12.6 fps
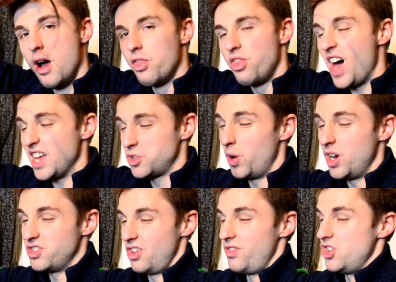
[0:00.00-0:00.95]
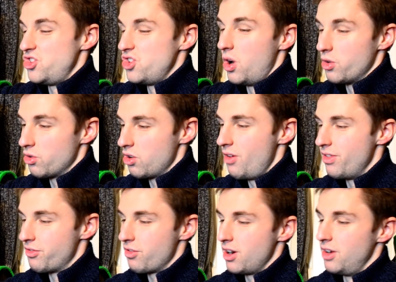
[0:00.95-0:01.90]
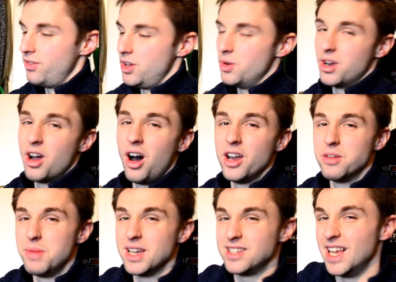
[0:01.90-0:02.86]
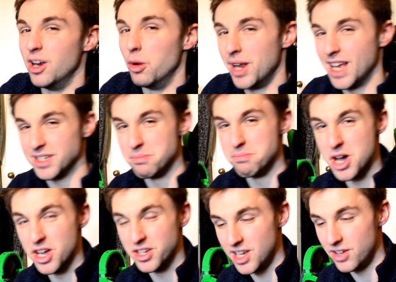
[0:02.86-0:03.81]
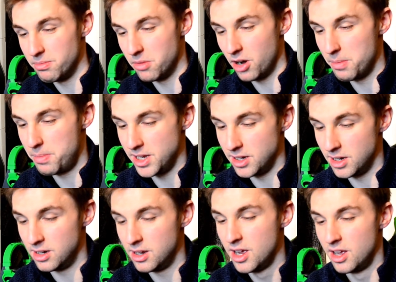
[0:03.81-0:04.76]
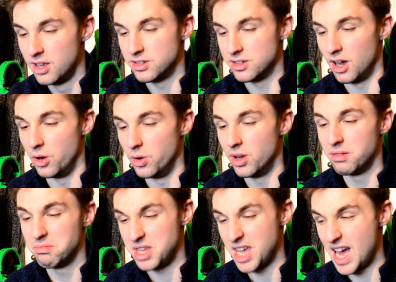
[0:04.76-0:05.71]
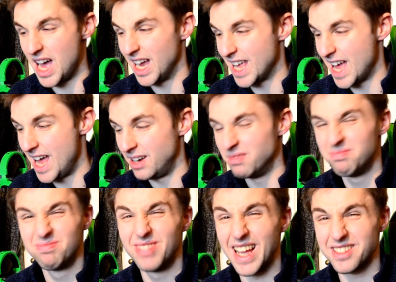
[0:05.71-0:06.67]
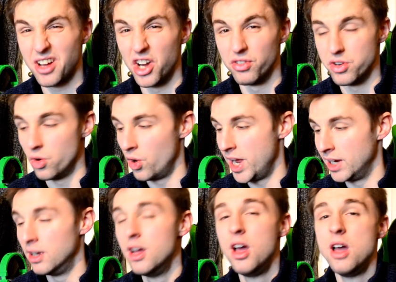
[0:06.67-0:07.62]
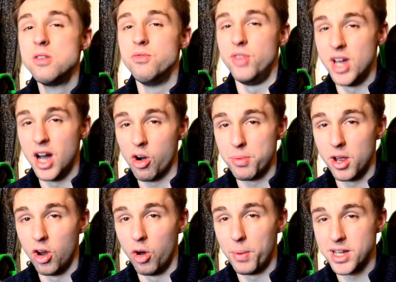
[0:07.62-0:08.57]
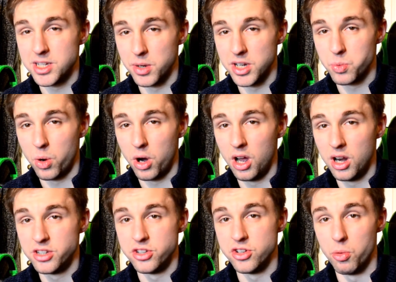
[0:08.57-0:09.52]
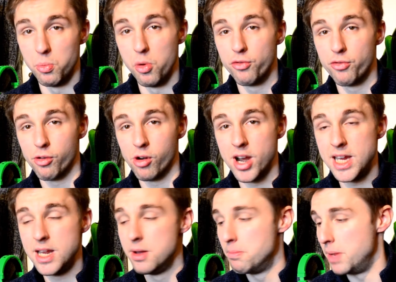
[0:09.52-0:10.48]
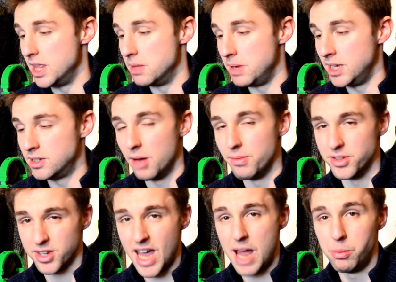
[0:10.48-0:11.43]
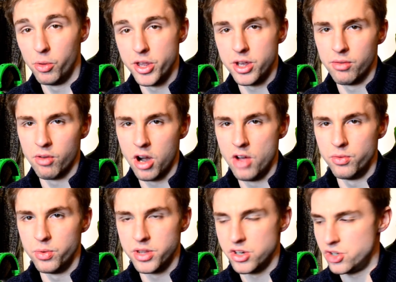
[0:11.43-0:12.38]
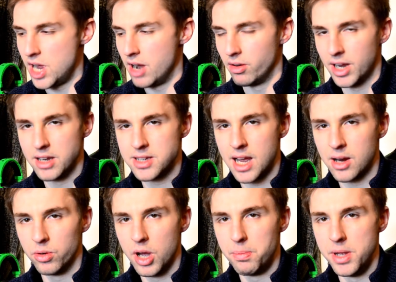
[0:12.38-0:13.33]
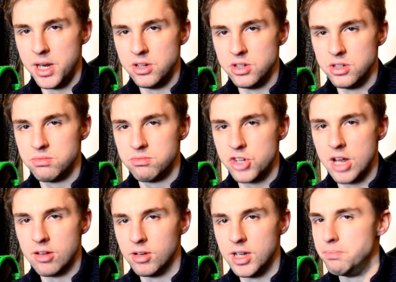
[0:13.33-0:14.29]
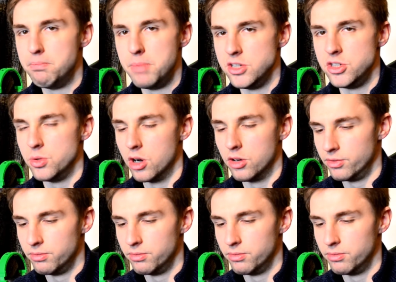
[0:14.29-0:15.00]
That's always over your shoulder or over the front of you, and kind of makes it a little bit less immersive in my opinion. So yeah, again, that's kind of annoying. VR will be a lot better when it's wireless and you're more free, but in the meantime there's a cable that you can run over with your chair and get tangled up in and just generally piss you off.